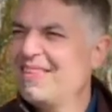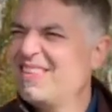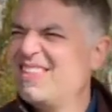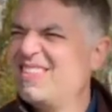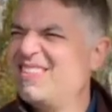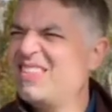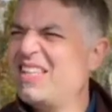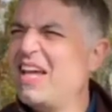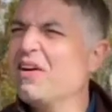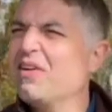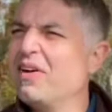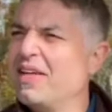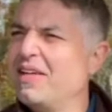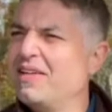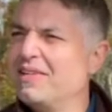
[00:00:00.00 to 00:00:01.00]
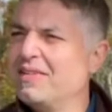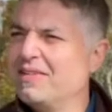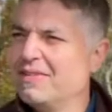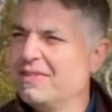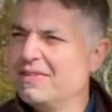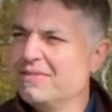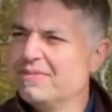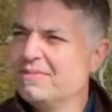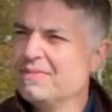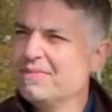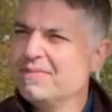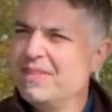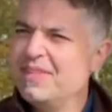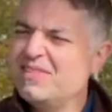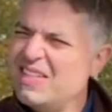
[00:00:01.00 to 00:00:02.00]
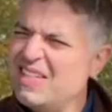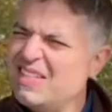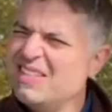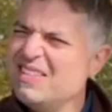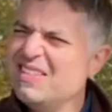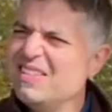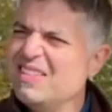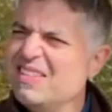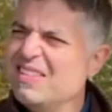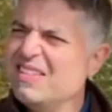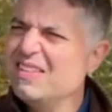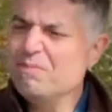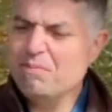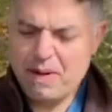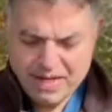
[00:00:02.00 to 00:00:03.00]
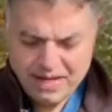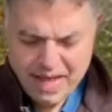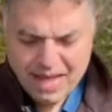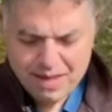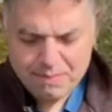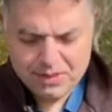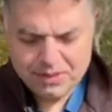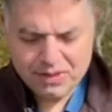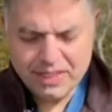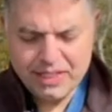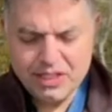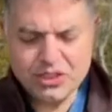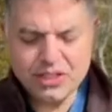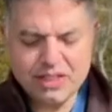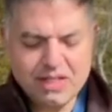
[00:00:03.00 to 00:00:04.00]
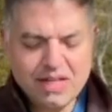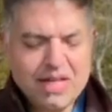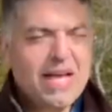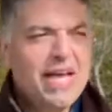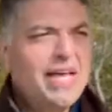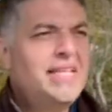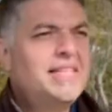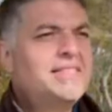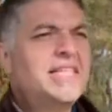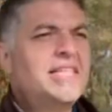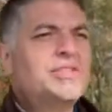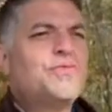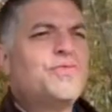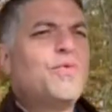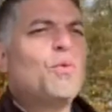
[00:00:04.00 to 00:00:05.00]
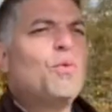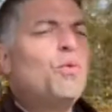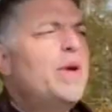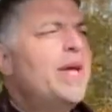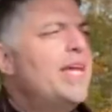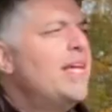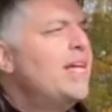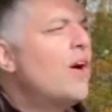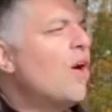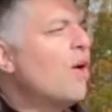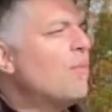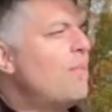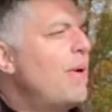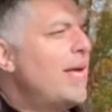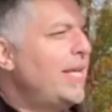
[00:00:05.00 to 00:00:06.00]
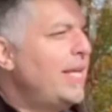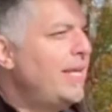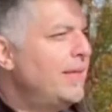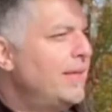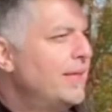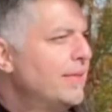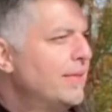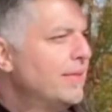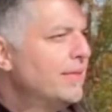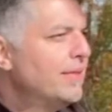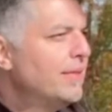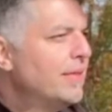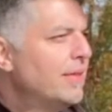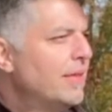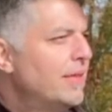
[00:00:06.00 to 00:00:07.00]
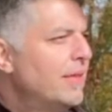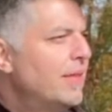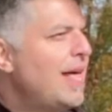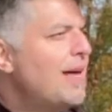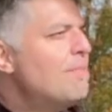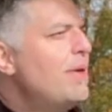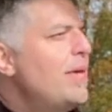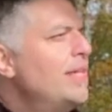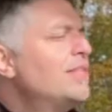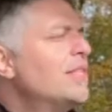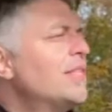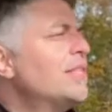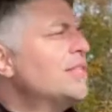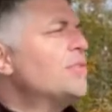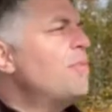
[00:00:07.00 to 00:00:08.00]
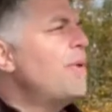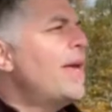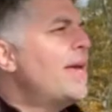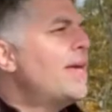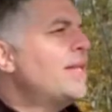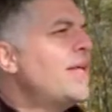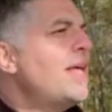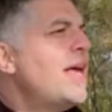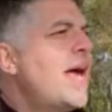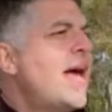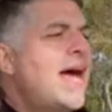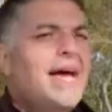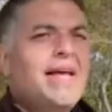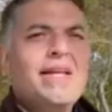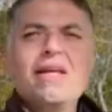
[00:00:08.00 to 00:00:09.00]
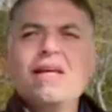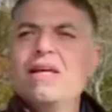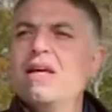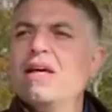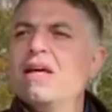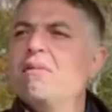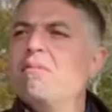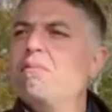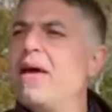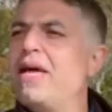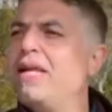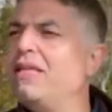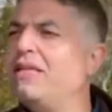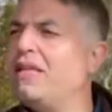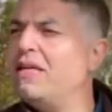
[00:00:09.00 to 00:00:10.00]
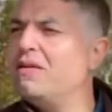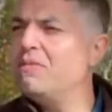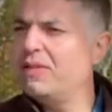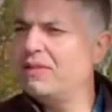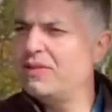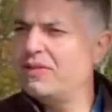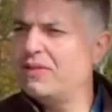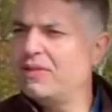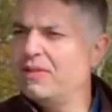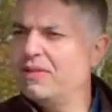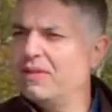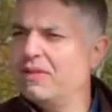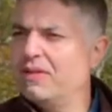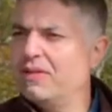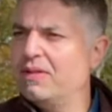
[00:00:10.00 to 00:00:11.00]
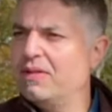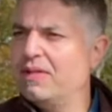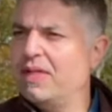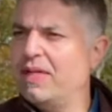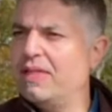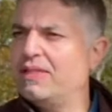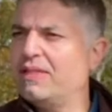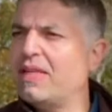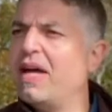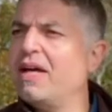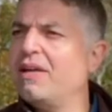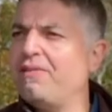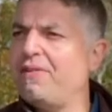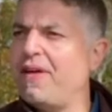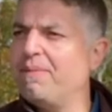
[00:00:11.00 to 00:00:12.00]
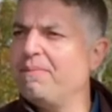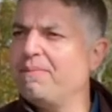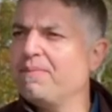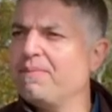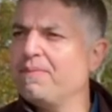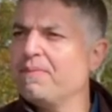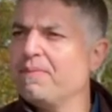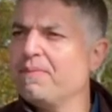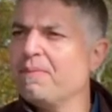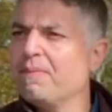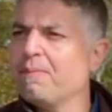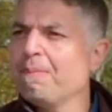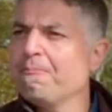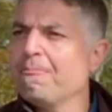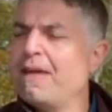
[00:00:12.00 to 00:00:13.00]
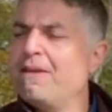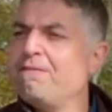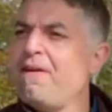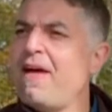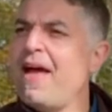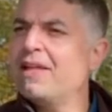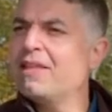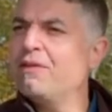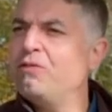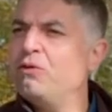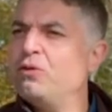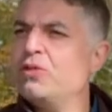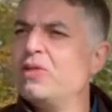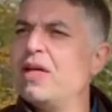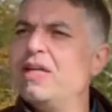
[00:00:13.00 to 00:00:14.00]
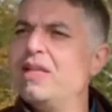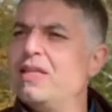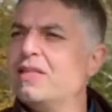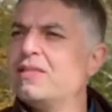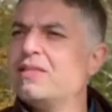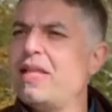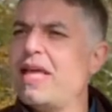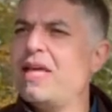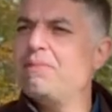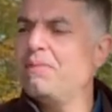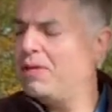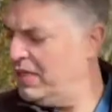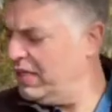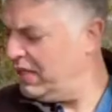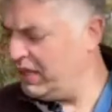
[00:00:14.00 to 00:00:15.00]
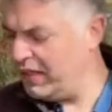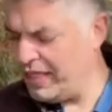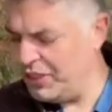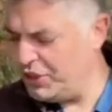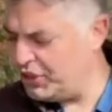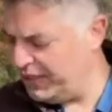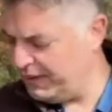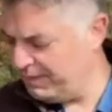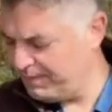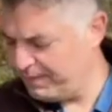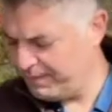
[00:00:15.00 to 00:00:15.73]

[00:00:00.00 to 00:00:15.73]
Scary, isn't it? My name is Legion. And he says, for we are many. That means that this man had many demons inside of him. In fact, if you study this name, Legion,